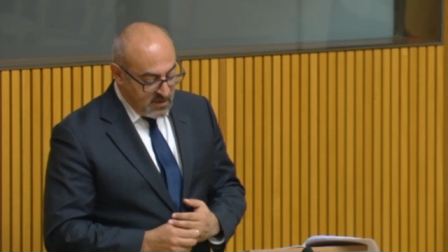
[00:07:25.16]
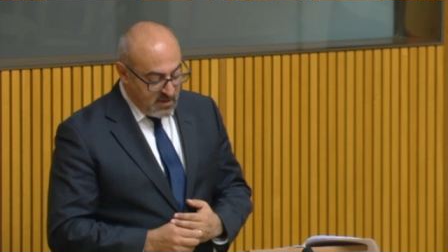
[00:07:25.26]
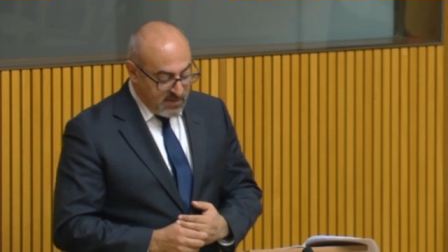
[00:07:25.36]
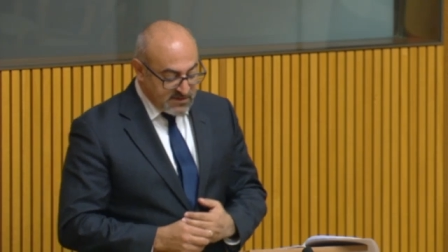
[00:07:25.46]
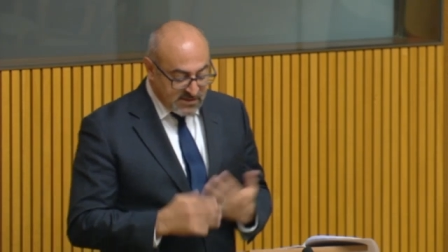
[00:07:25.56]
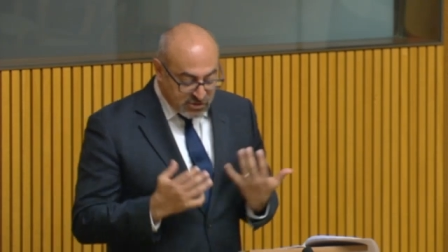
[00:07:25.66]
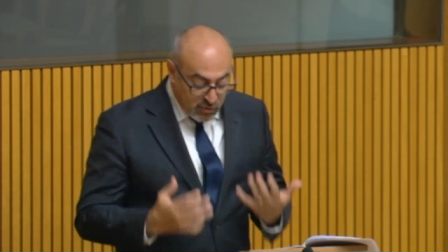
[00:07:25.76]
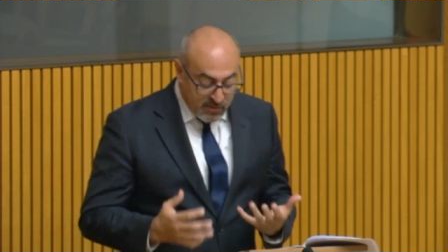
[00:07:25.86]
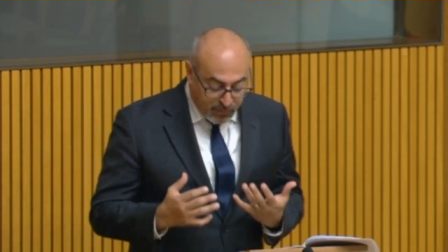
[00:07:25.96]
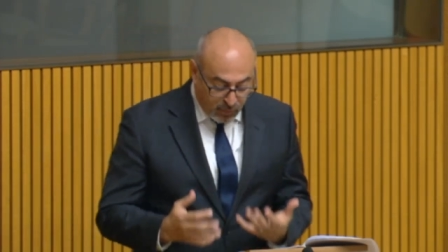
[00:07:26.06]
because they're too
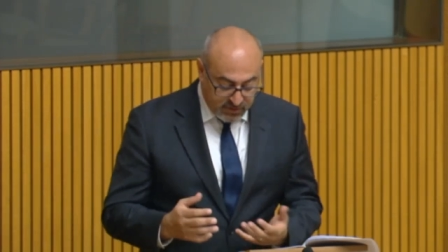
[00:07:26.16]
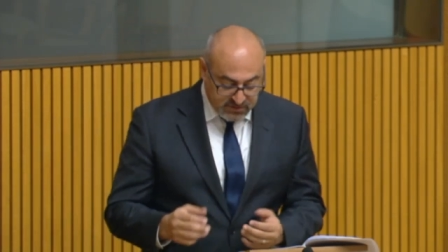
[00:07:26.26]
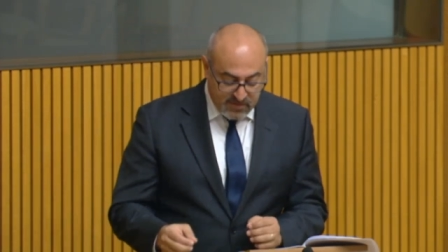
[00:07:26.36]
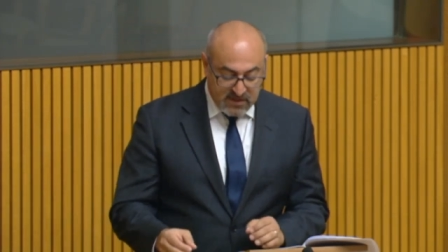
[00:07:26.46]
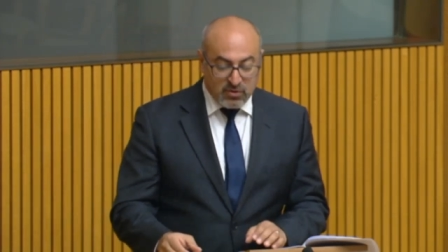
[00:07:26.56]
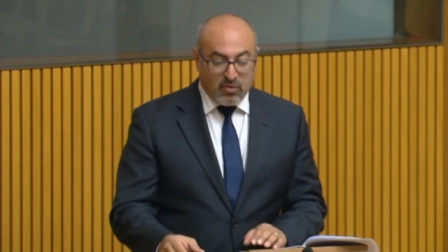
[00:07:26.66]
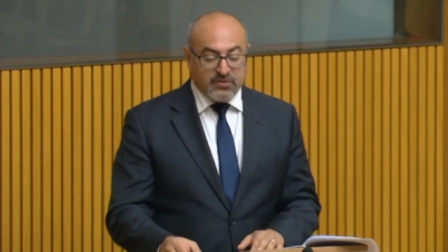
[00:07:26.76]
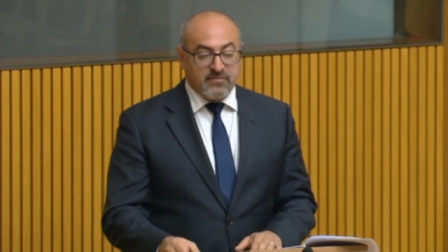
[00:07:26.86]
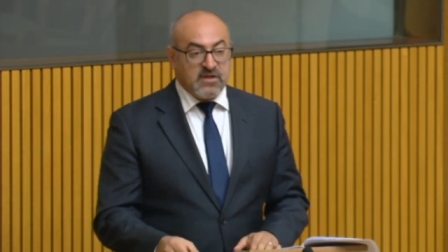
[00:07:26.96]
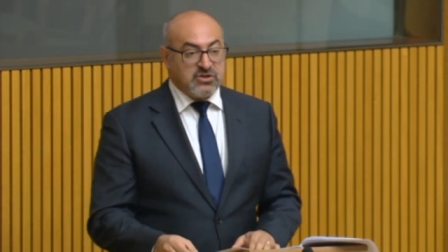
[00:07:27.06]
important to be ignored.
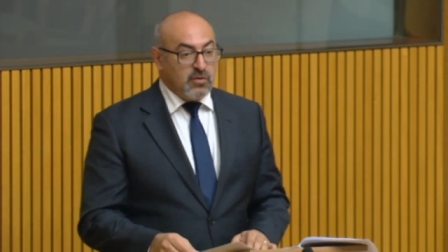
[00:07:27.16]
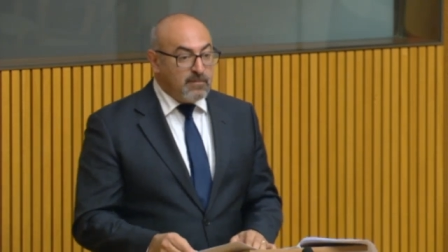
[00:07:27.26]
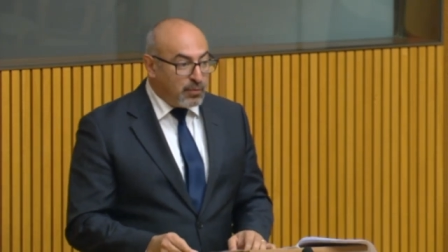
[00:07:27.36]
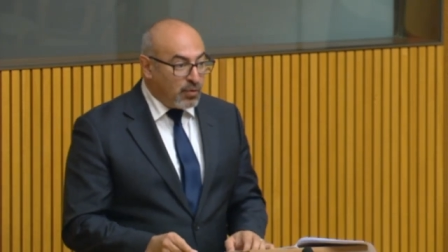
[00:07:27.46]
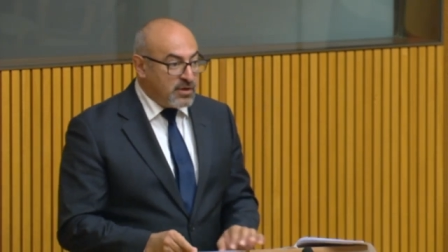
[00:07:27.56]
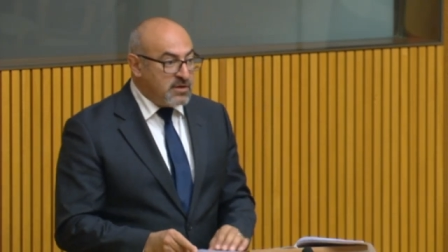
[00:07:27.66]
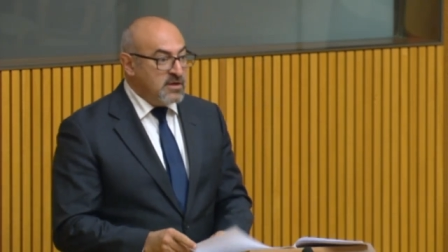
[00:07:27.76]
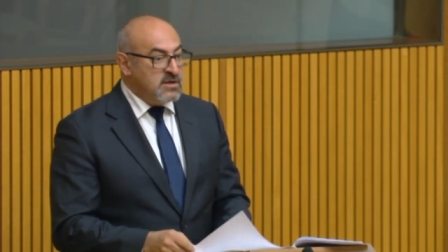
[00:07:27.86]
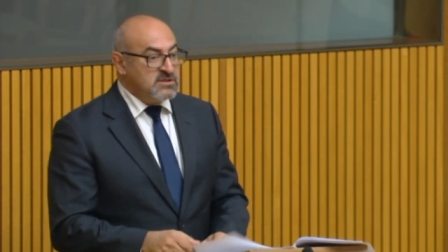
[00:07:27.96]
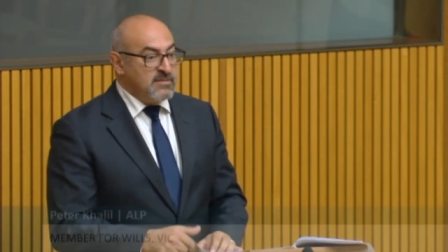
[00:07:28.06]
They're too important
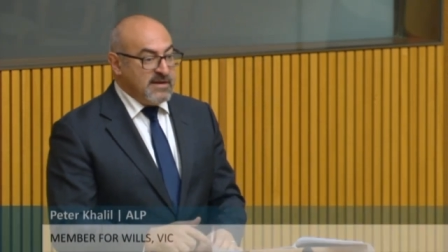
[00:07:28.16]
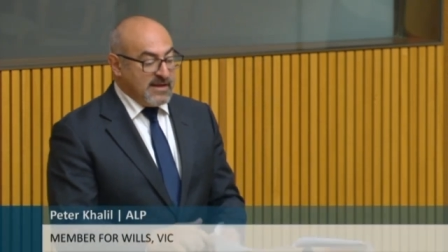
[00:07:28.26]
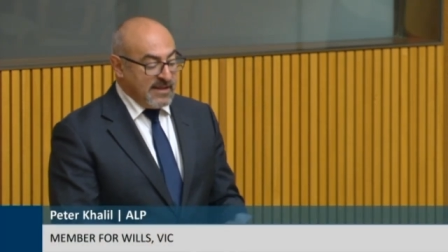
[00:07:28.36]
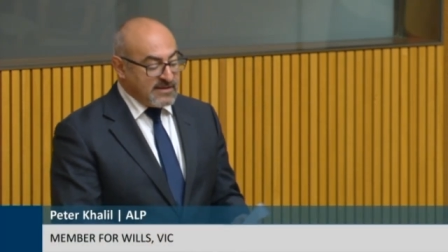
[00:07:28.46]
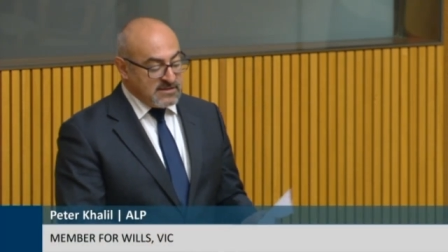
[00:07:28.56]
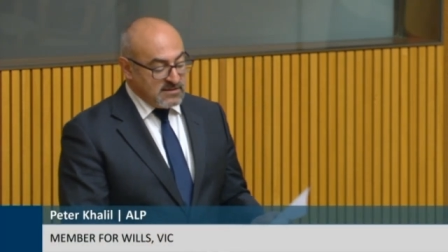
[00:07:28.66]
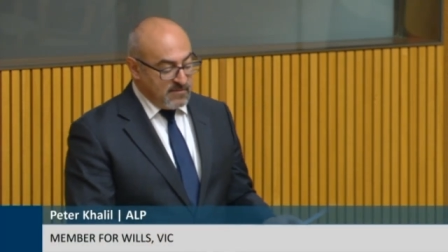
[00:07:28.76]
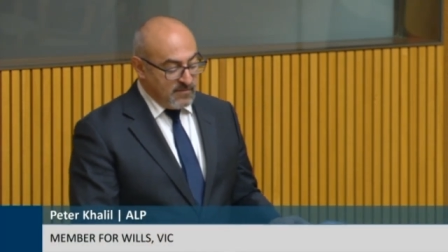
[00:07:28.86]
to be neglected.